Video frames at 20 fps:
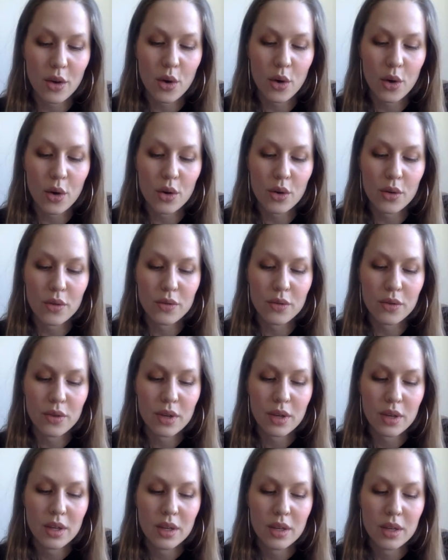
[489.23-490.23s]
of
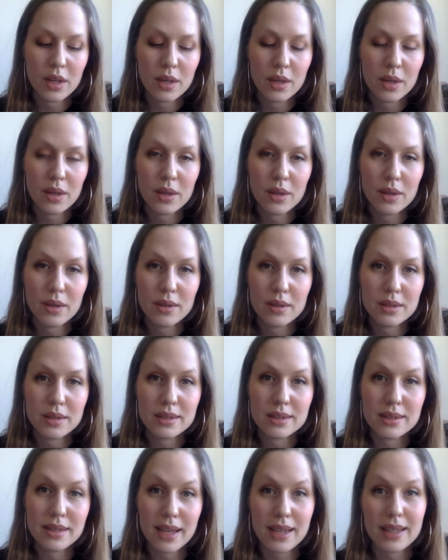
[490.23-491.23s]

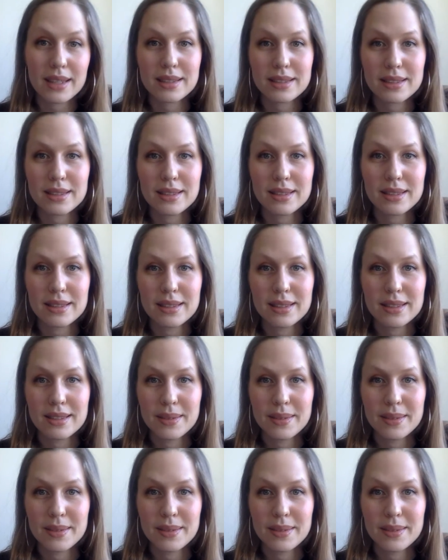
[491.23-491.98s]
science,